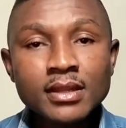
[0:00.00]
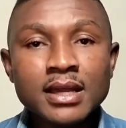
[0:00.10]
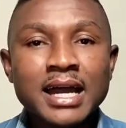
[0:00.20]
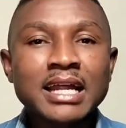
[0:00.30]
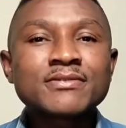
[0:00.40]

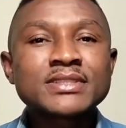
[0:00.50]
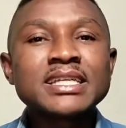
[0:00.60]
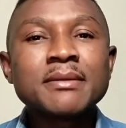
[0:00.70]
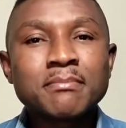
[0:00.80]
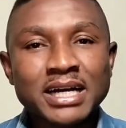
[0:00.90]
and I've seen
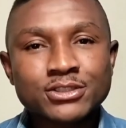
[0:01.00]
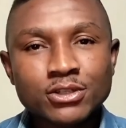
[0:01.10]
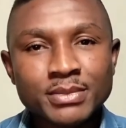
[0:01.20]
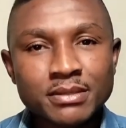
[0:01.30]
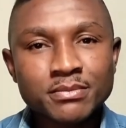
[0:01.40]
him
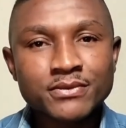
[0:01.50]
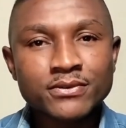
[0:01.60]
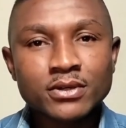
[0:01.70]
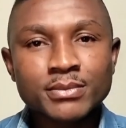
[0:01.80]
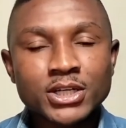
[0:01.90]
masturbate
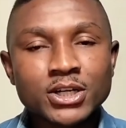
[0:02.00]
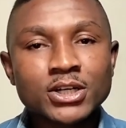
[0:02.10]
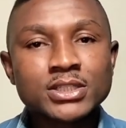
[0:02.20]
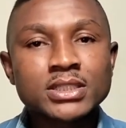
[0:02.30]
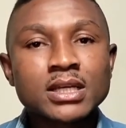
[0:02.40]
before
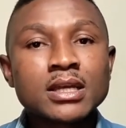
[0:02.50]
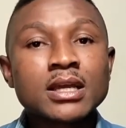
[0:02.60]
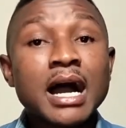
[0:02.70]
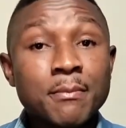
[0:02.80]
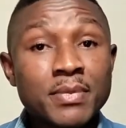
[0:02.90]
because
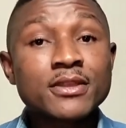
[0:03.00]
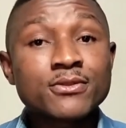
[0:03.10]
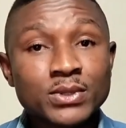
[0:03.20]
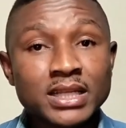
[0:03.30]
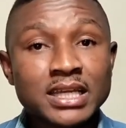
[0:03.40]
I bathed
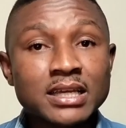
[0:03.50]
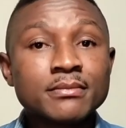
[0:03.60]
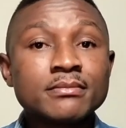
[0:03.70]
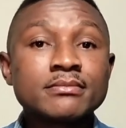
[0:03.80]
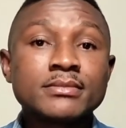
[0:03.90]
with
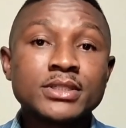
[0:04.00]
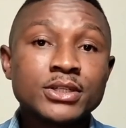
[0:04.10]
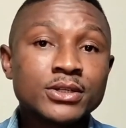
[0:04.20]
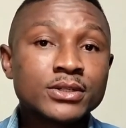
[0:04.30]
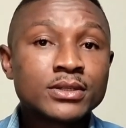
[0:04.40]
him, you
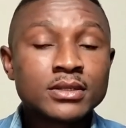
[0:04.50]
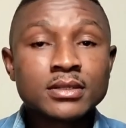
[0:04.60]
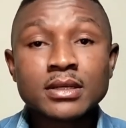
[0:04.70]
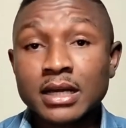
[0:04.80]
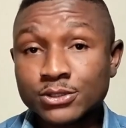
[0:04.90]
know,
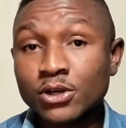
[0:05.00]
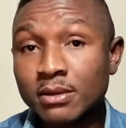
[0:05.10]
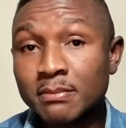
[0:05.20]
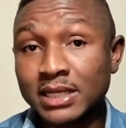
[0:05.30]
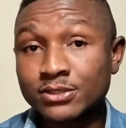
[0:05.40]
I saw him
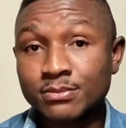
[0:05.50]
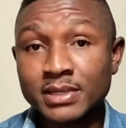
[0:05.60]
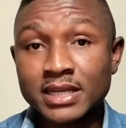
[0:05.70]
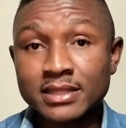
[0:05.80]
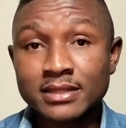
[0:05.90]

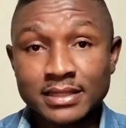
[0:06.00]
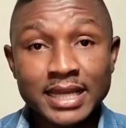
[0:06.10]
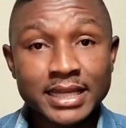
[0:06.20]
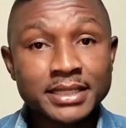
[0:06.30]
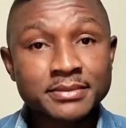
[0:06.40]
masturbate then,